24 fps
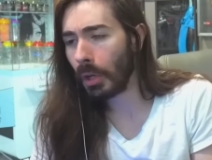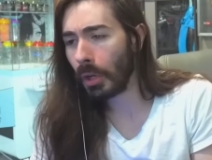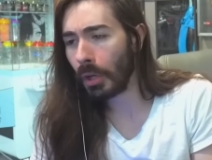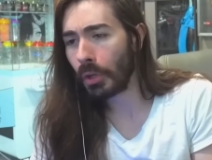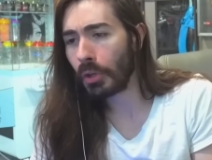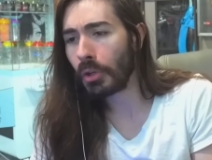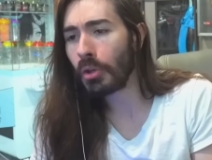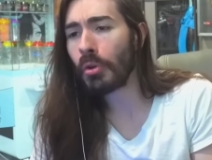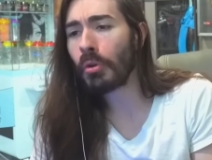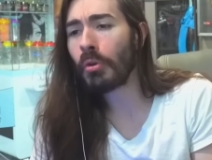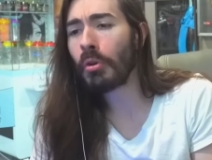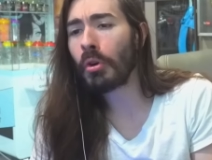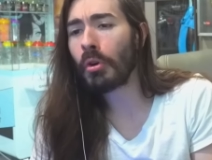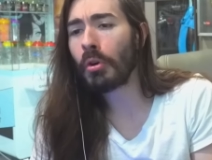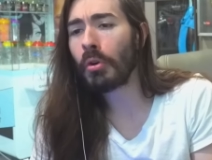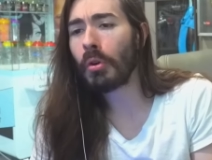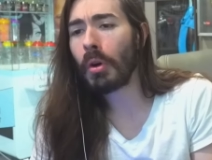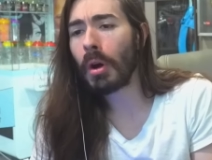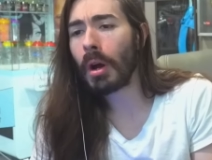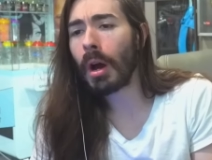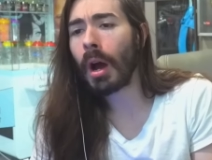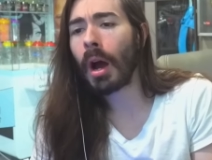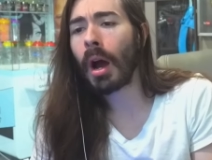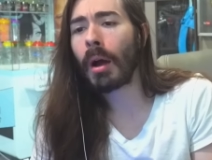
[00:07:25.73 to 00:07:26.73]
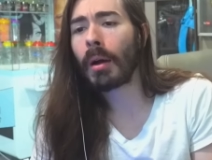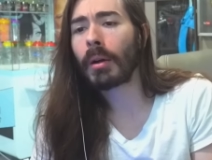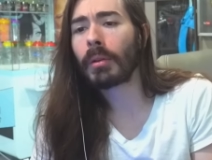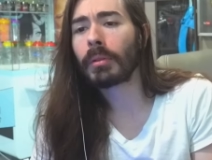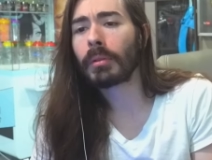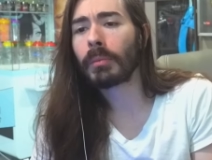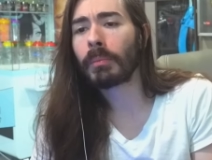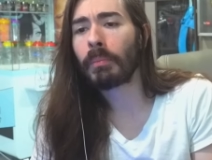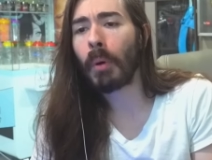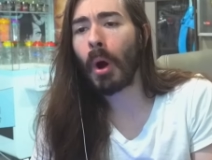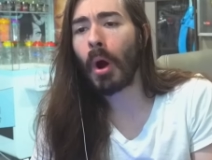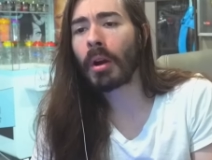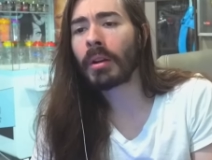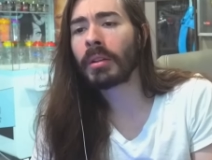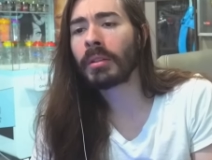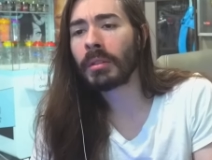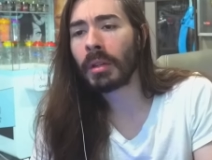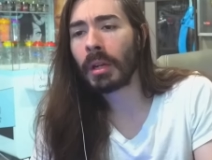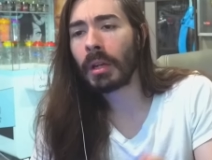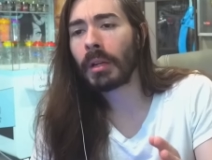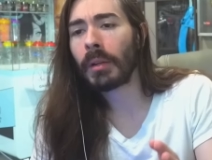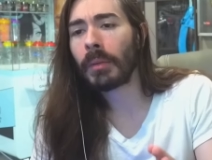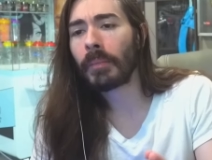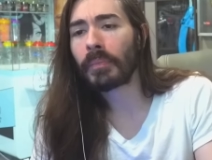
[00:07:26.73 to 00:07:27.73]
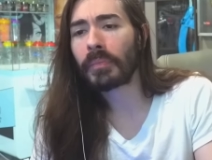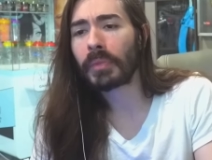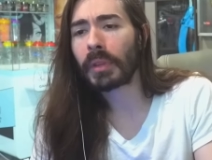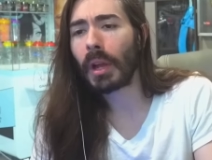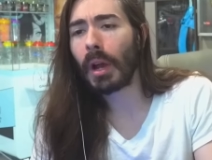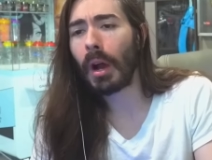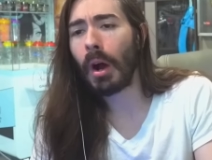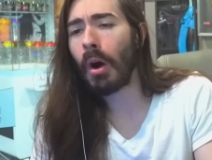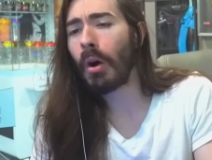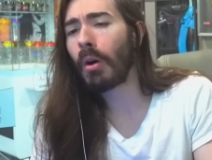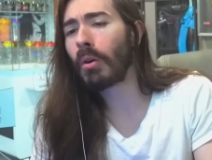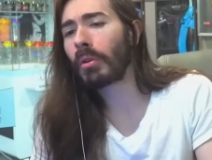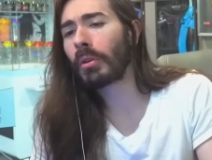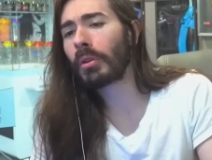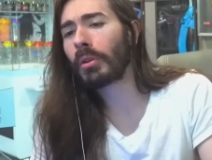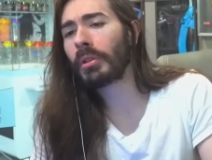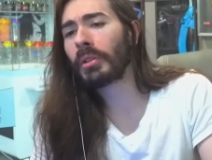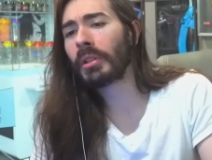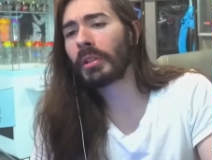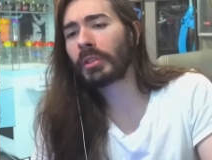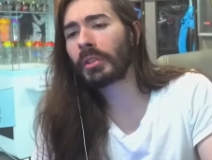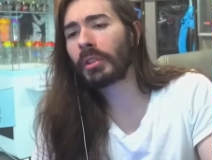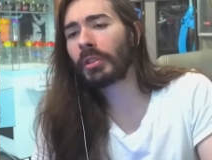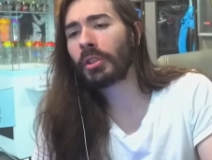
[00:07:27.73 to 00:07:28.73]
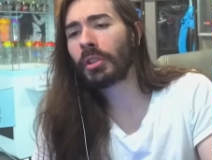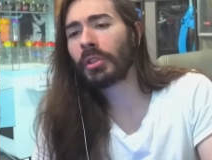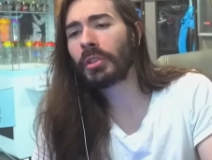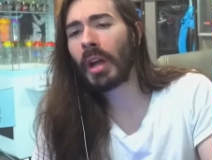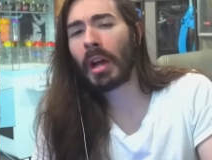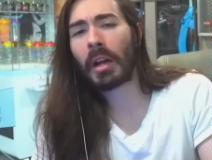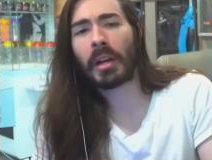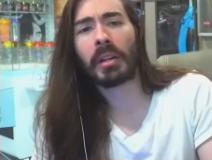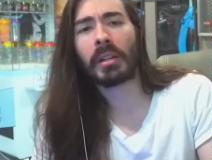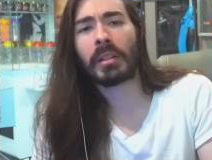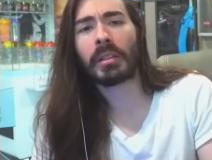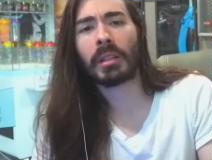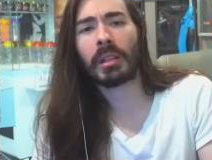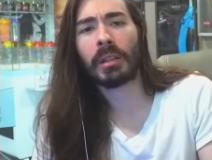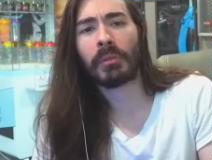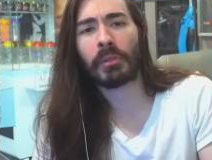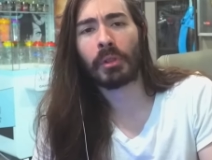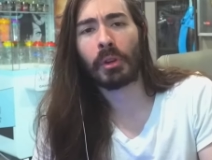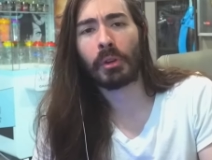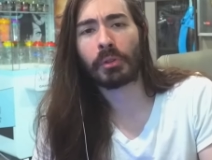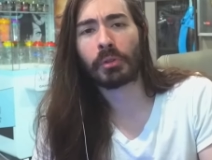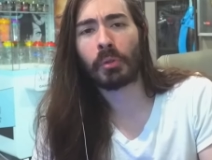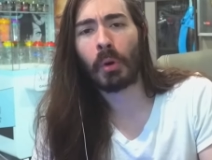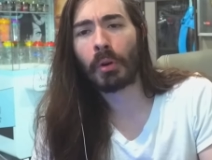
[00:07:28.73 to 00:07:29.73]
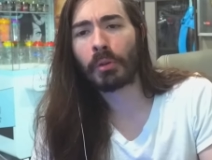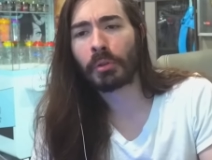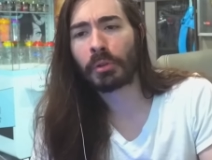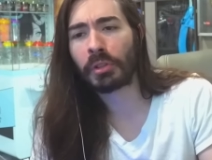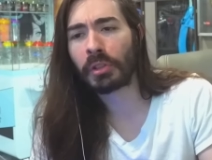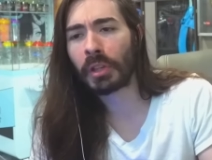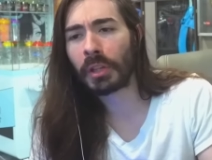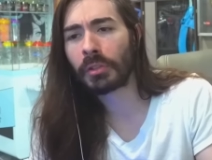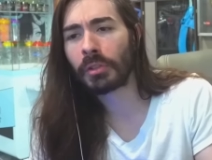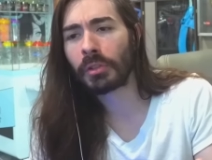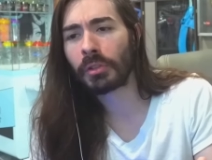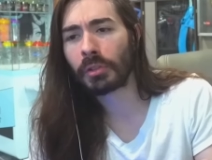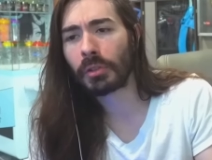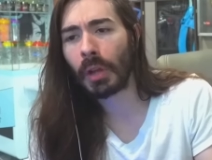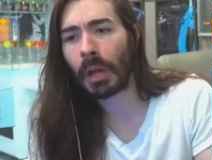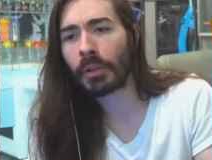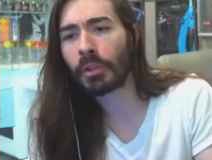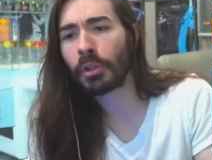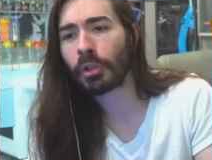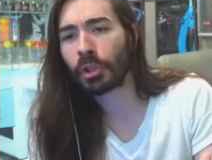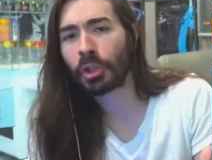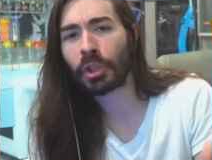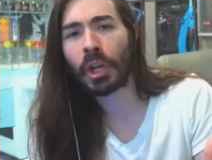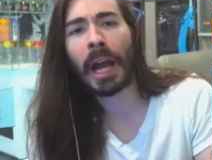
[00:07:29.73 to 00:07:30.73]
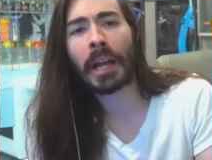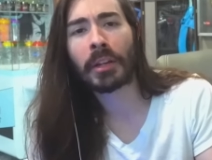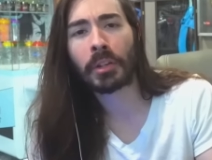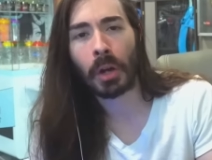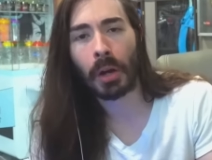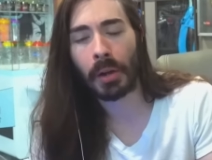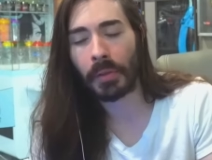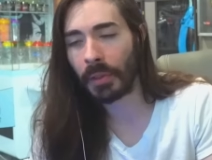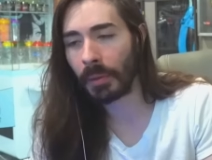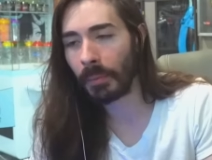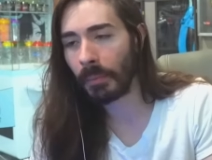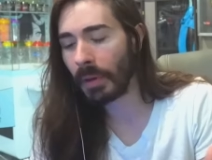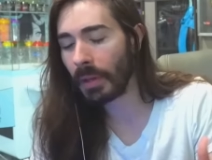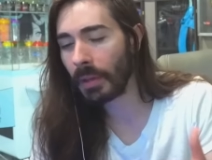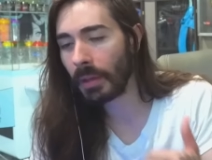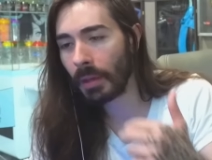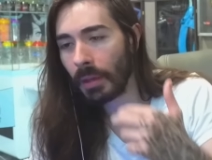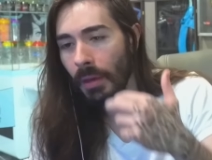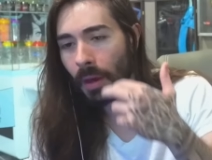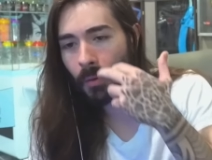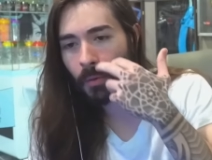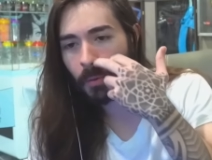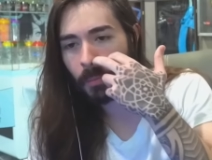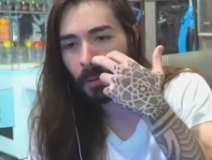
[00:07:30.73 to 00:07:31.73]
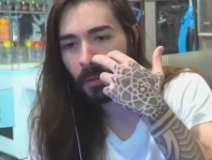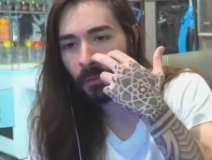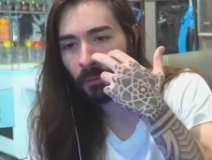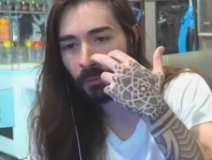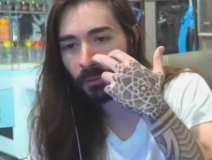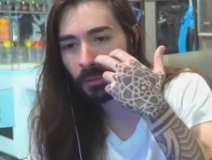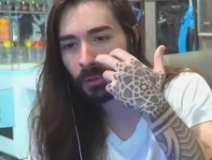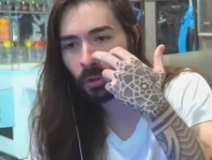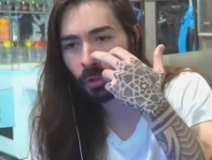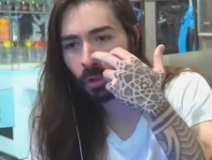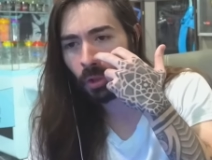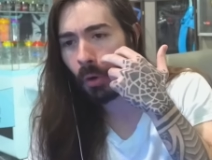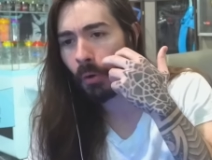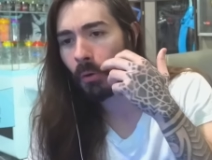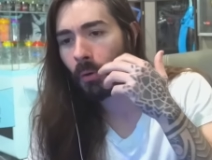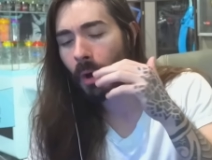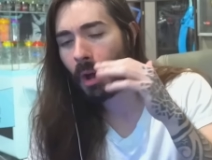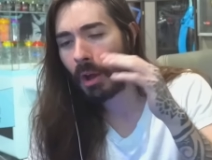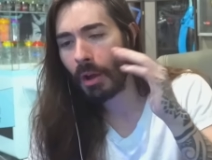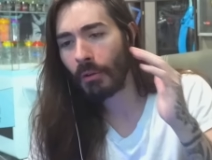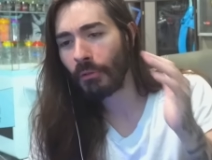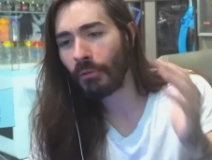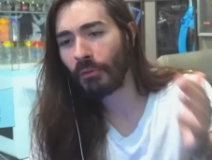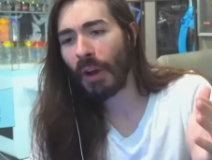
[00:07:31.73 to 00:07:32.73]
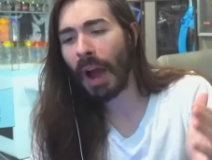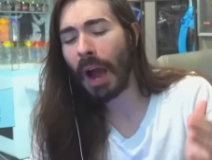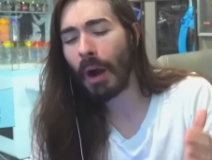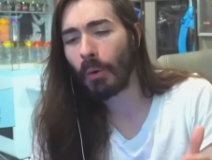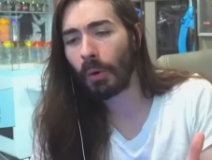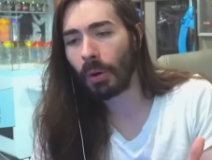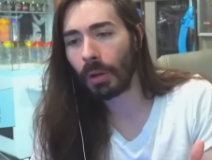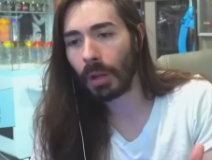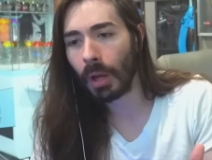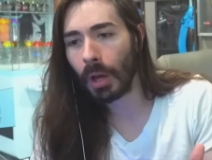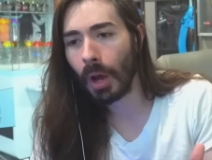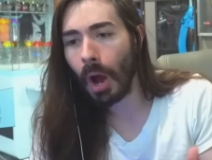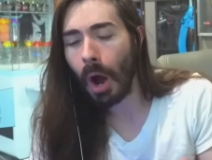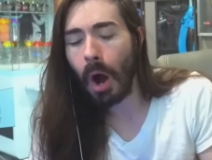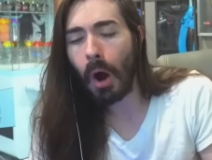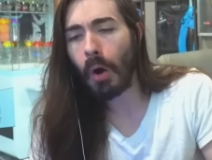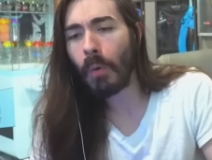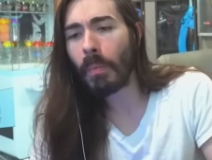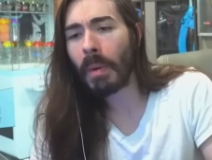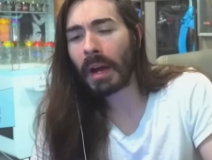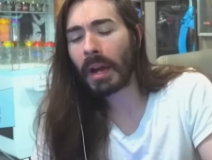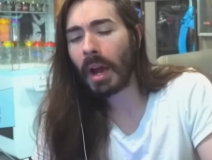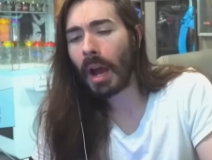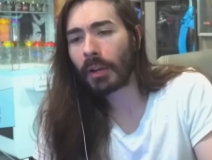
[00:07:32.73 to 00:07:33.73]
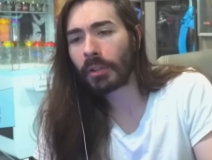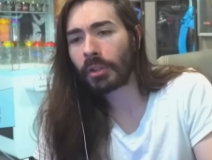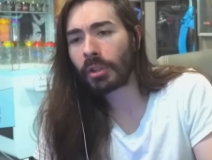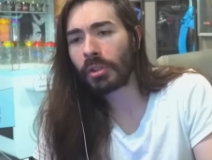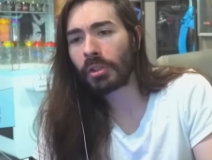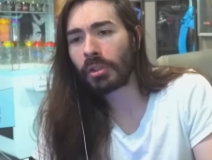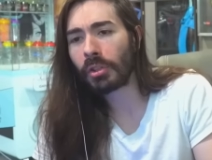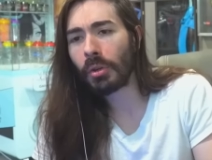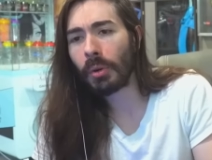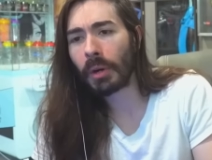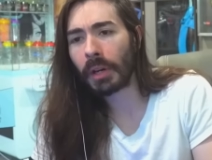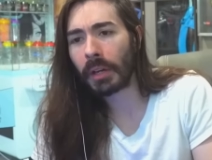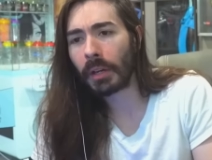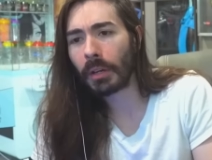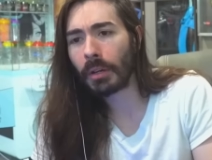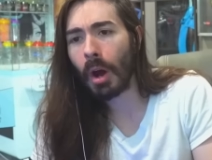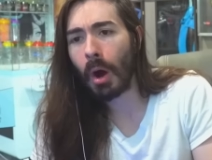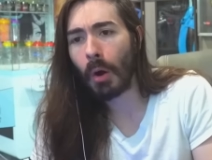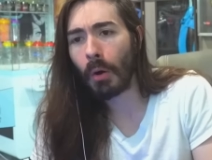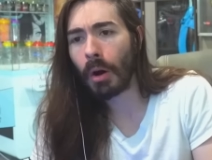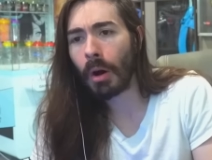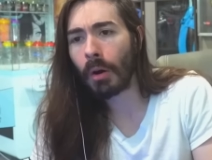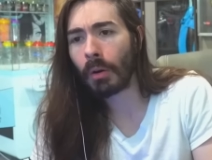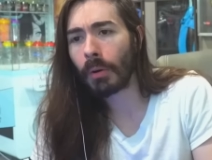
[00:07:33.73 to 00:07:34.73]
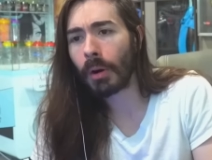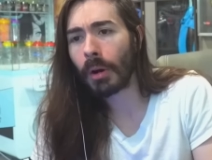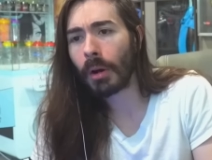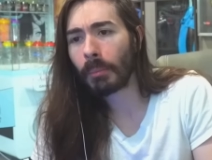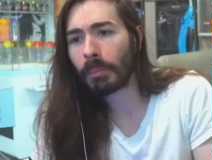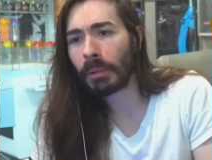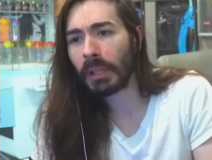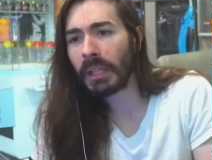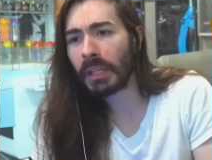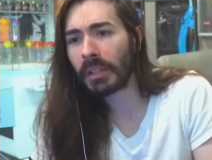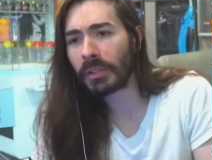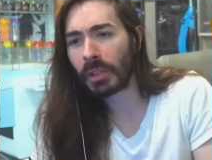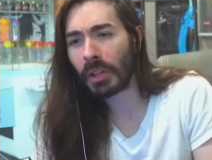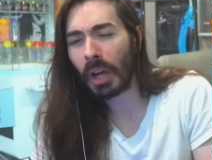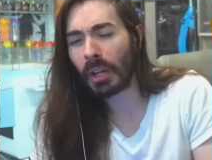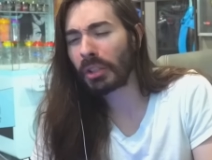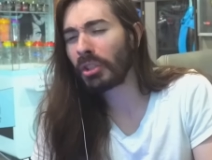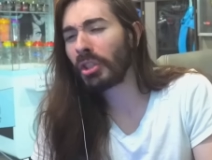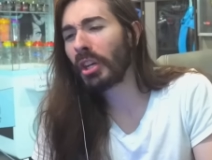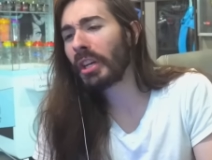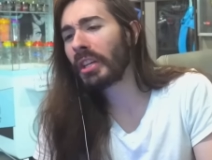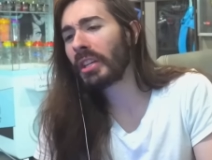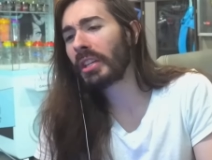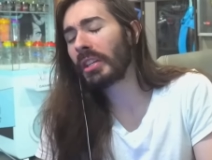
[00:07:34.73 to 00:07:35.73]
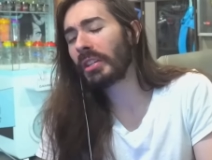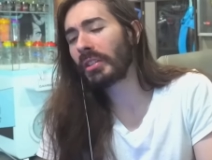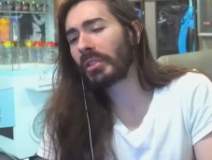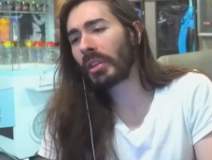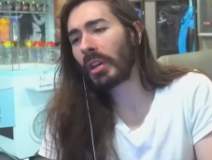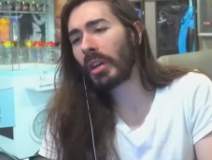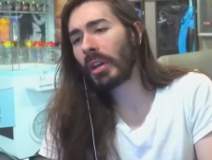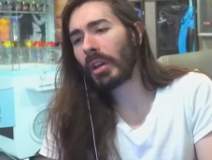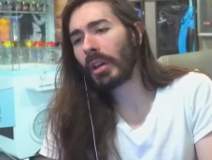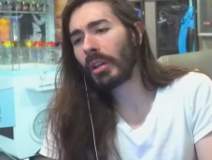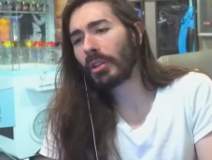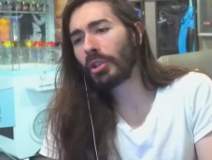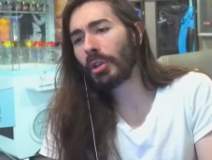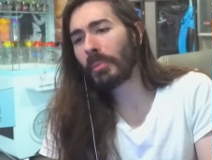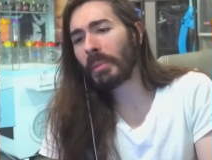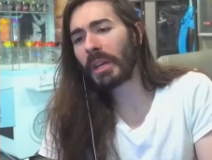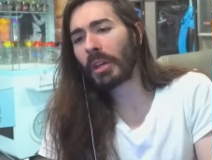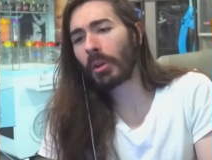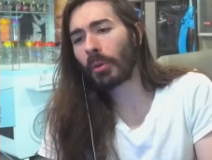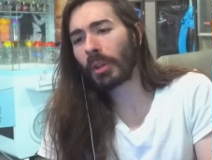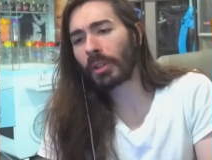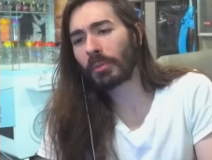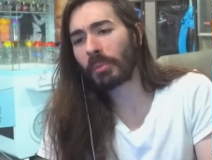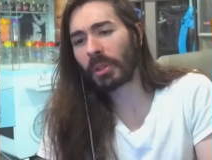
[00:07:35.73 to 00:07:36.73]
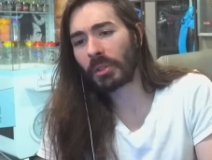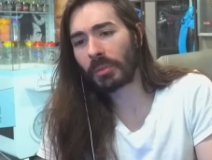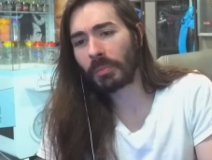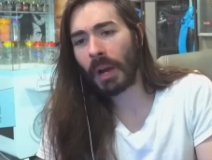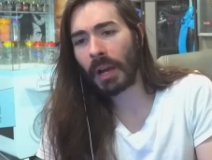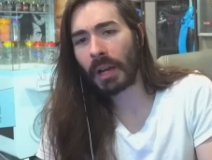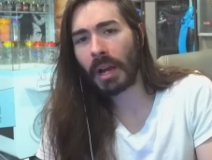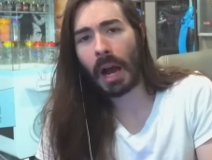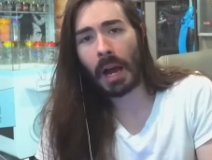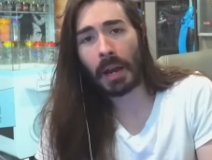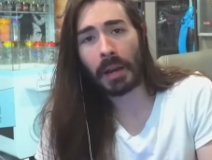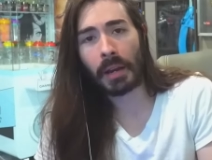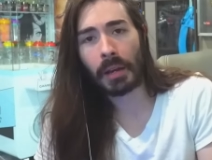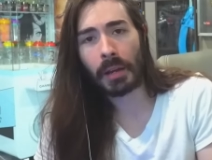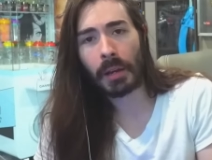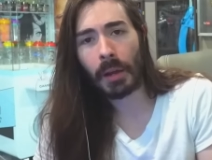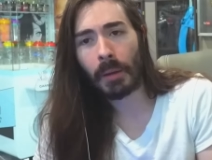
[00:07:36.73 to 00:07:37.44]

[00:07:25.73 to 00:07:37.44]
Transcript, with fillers: Yoo-hoo, uh, pardon. Oh goodness, mm. she's not going to deliver those groceries. I just I just shat on them. That would be so foul. Oh my god, she's doing it. No. Oh, please. Uh, jinkies. Jiminy Christmas. My god.